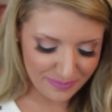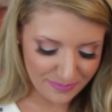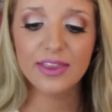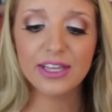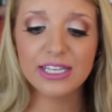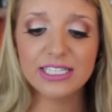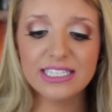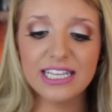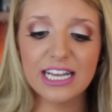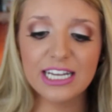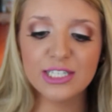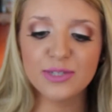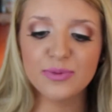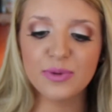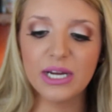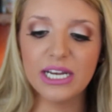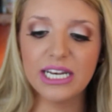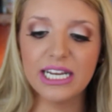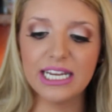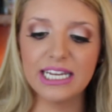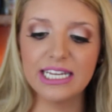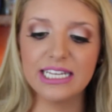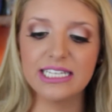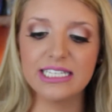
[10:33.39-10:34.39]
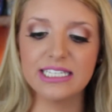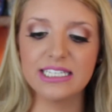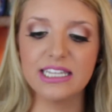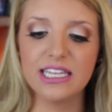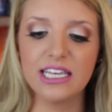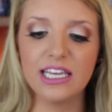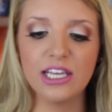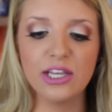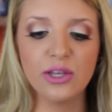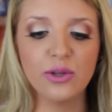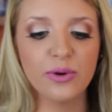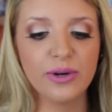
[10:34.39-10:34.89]
This next one is
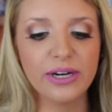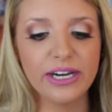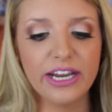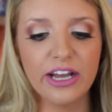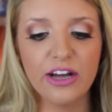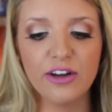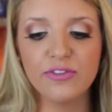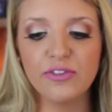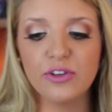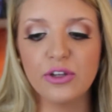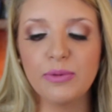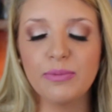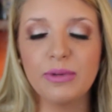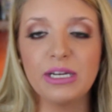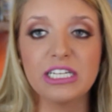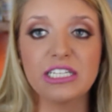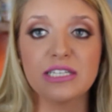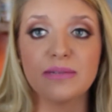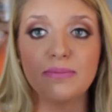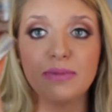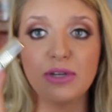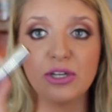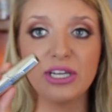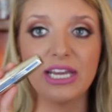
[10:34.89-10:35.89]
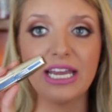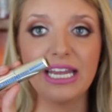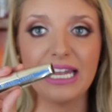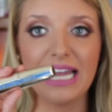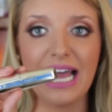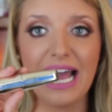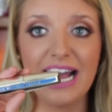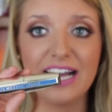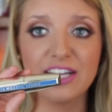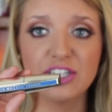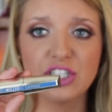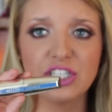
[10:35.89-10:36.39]
the Loreal Voluminous Million
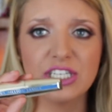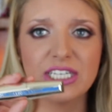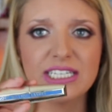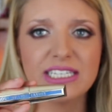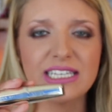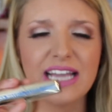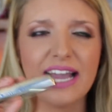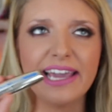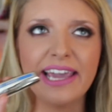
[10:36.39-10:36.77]
Lashes.